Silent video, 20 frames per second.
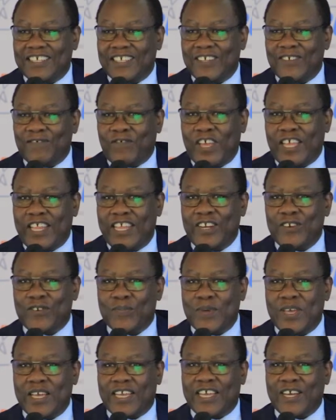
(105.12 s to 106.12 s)
failing to
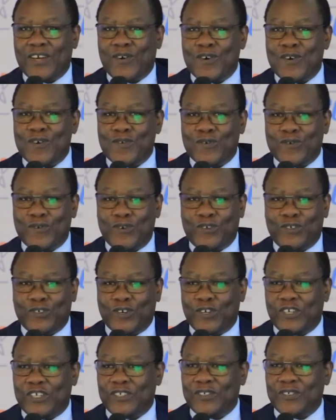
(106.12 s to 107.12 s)
make a
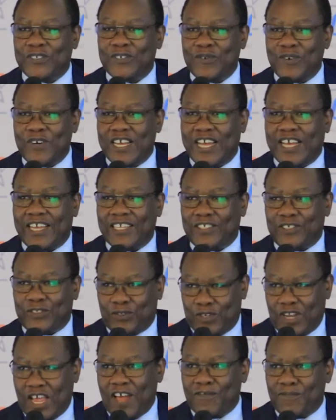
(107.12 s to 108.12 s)
conclusion where it
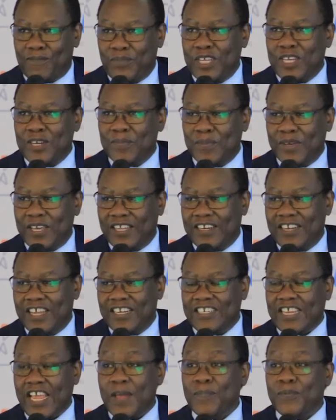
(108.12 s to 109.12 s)
should have been made.
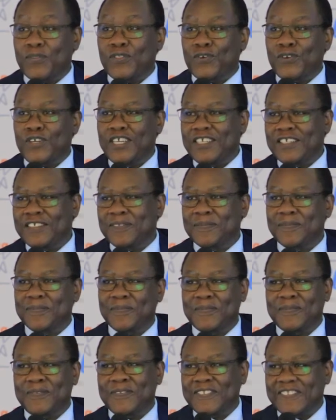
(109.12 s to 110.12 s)
And type 3
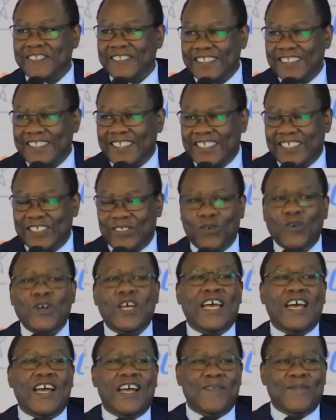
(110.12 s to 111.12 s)
is
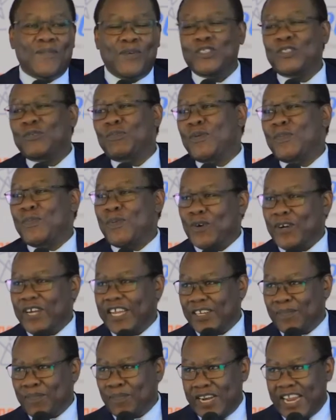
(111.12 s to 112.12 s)
where most people
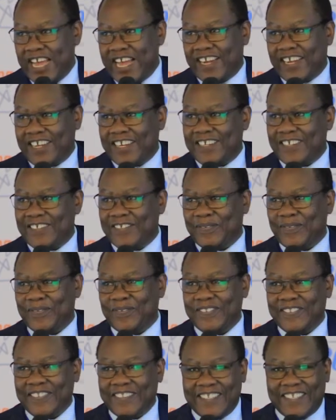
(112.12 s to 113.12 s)
get blank.
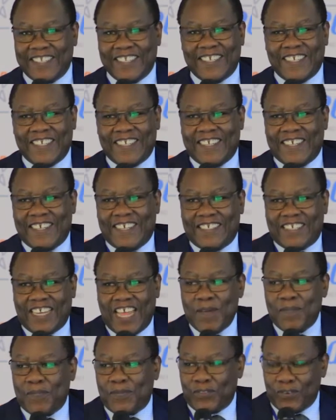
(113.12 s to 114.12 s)

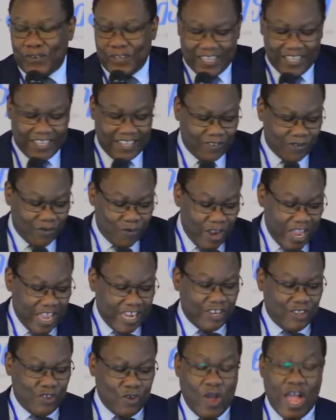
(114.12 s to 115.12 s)
Type 3 is
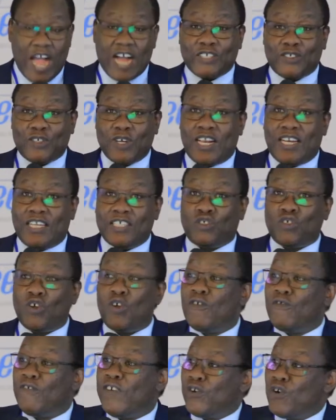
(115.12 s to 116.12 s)
when you actually
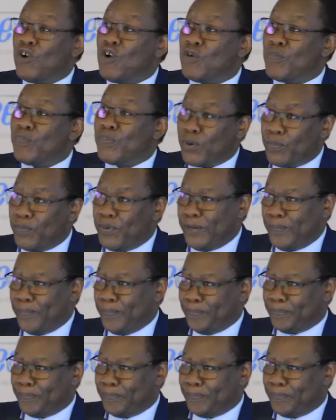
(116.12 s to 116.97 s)
solve a wrong problem.